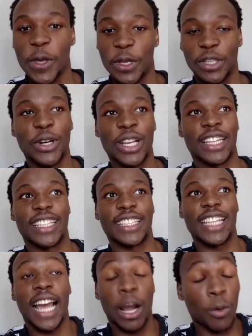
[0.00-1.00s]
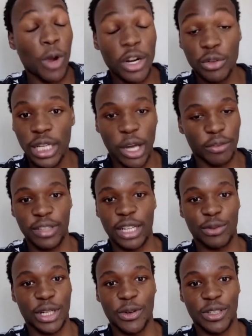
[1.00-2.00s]
you know. Like, I worked really hard for that
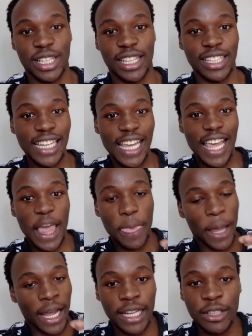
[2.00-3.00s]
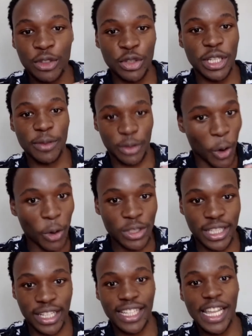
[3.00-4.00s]
record. Like, I had dream goals
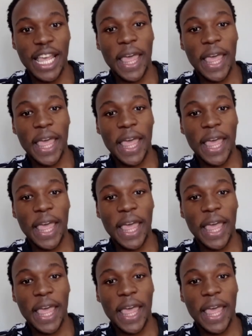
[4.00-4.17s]
that